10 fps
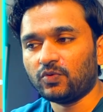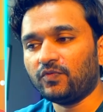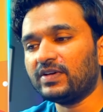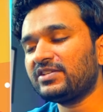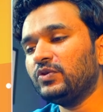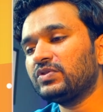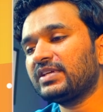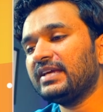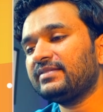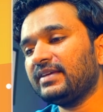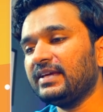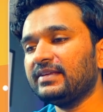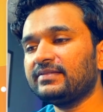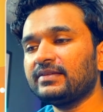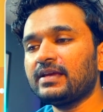first use case
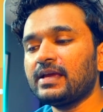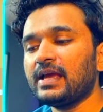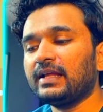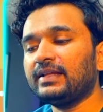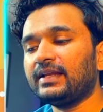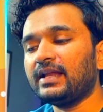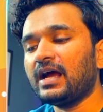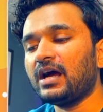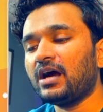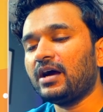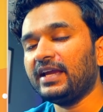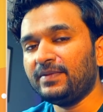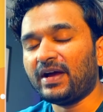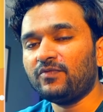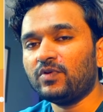is that in
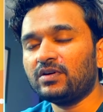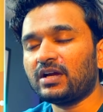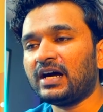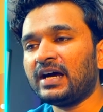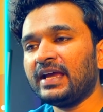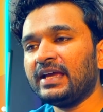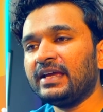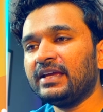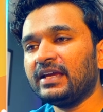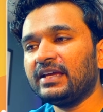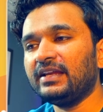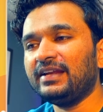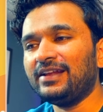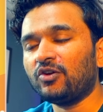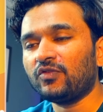my work, I create
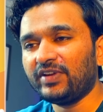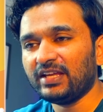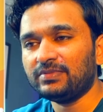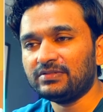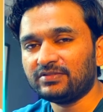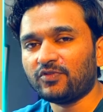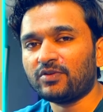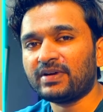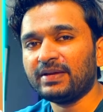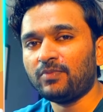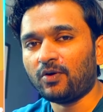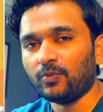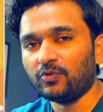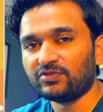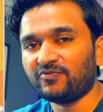a lot of tables for my blog
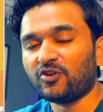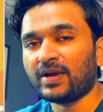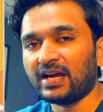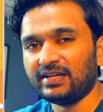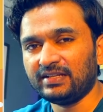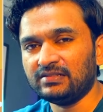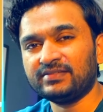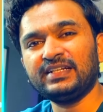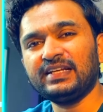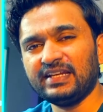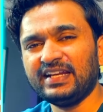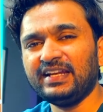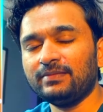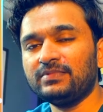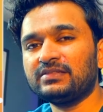post, for my articles, and creating
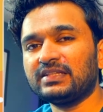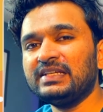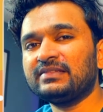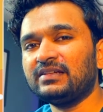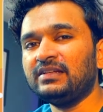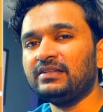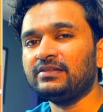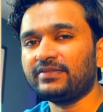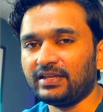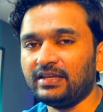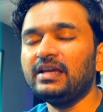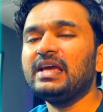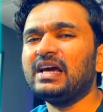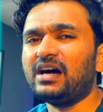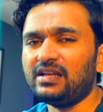tables is a little tricky,
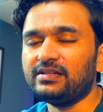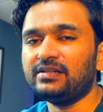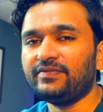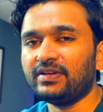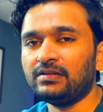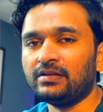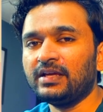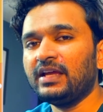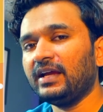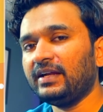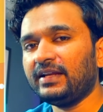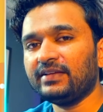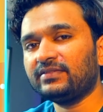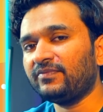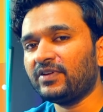a little difficult. It
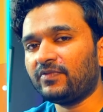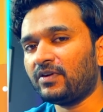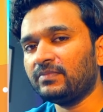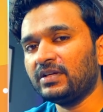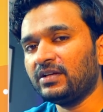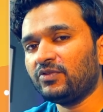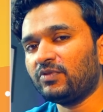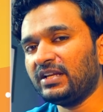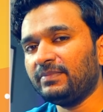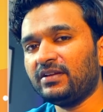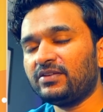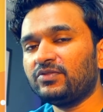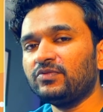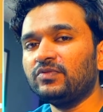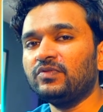takes somewhere from 20 minutes
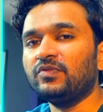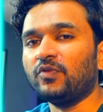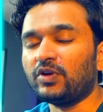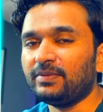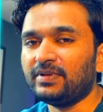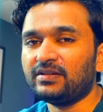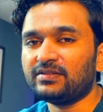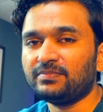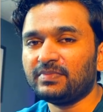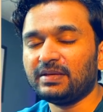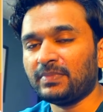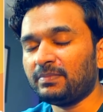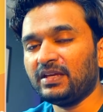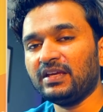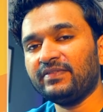to 40 minutes,
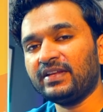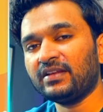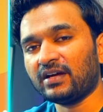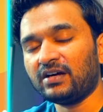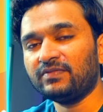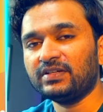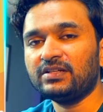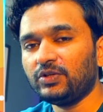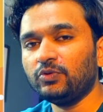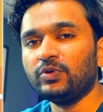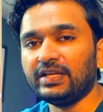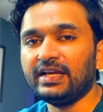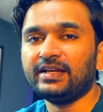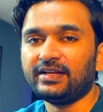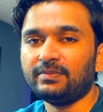maybe even an hour to
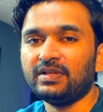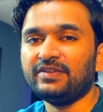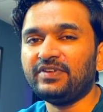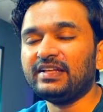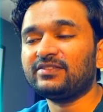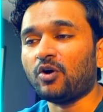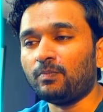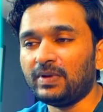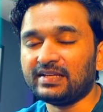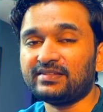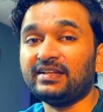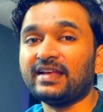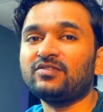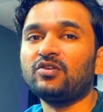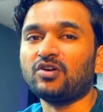create a table. If it is complex, it
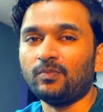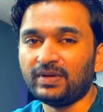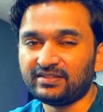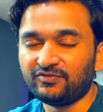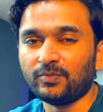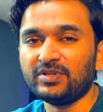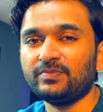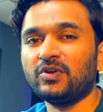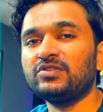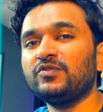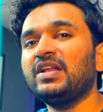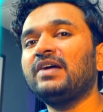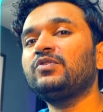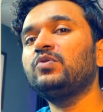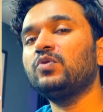has got complex information, because you will
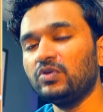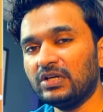have to go